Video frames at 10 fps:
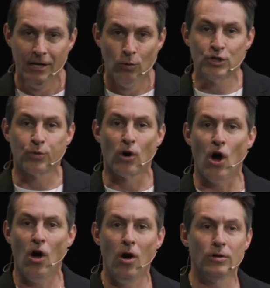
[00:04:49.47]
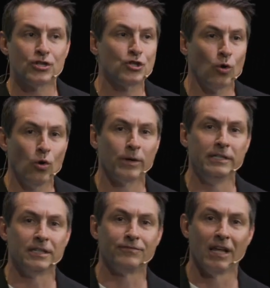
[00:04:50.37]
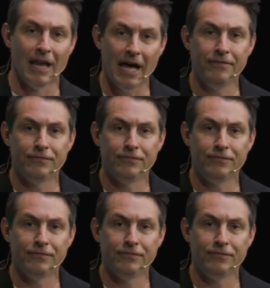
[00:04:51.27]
which were all stories of the life